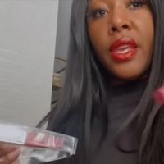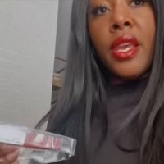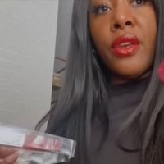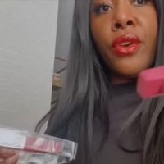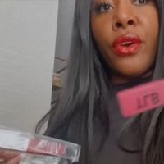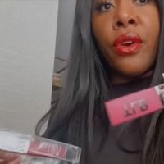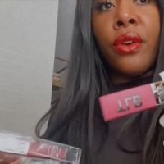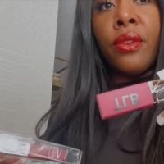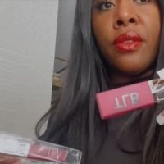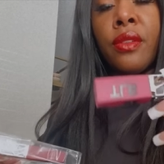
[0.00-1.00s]
It
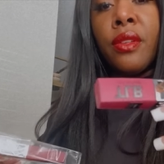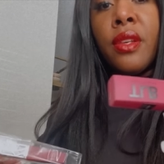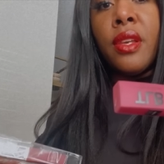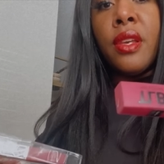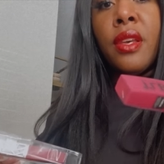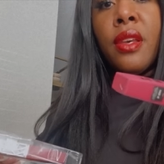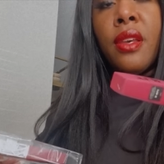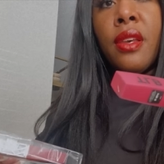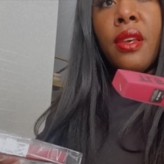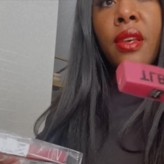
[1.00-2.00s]
Girl.
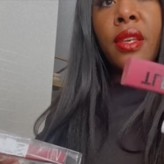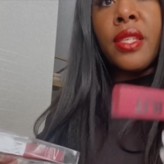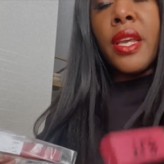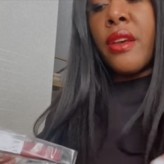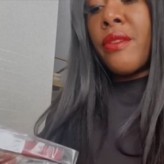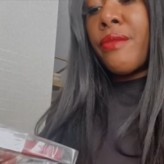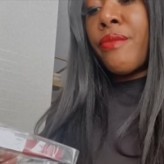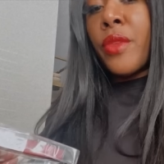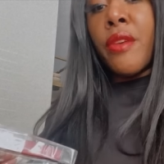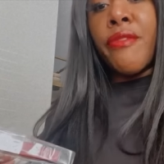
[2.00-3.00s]
It's like a,
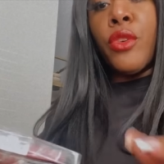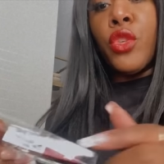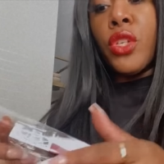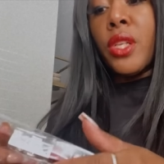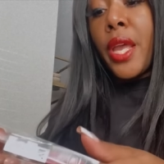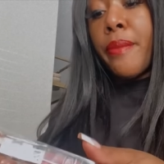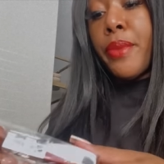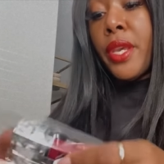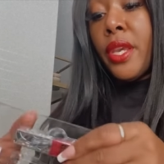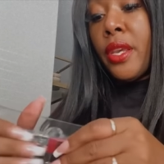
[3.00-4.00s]
a fuchsia, like
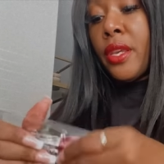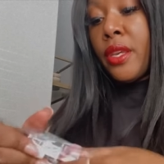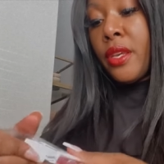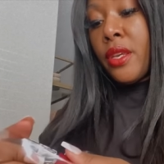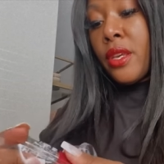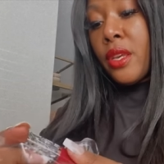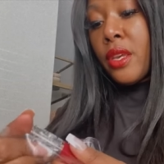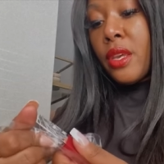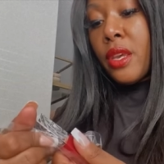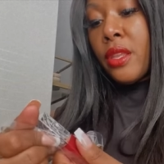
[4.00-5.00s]
pink.
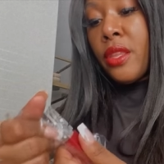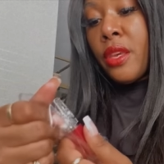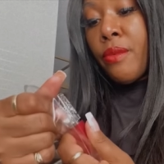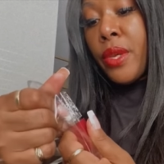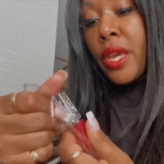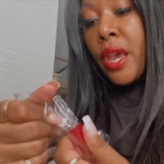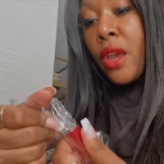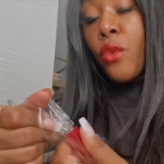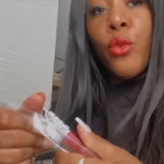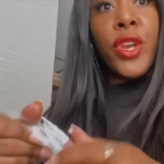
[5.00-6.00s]
And then we
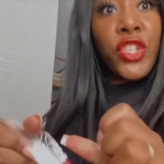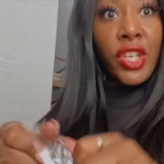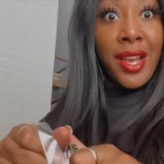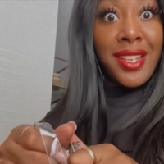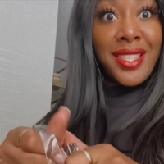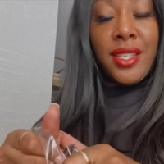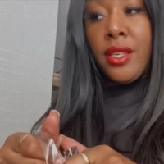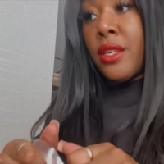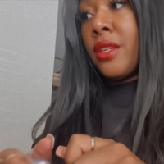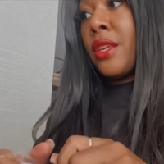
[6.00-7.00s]
got Rich Auntie.
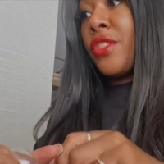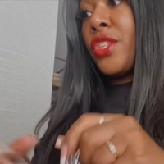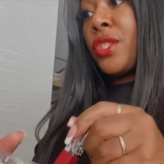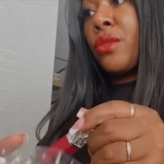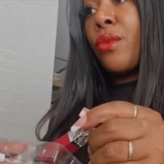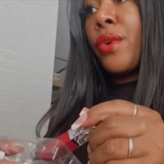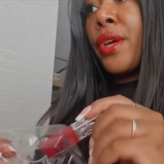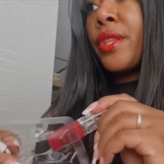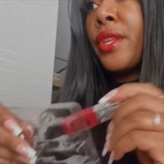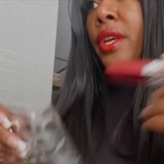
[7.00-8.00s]
Now, this is one
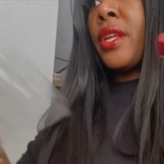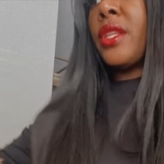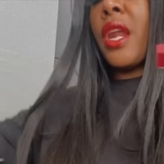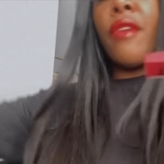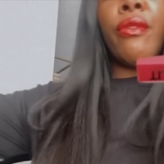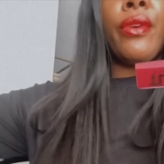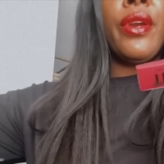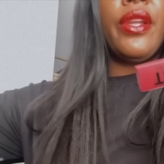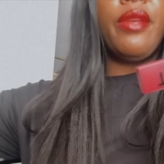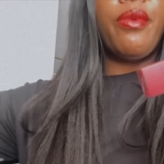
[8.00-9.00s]
that I've
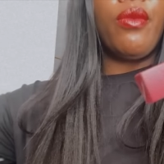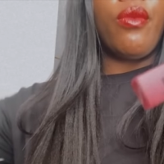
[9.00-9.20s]
really been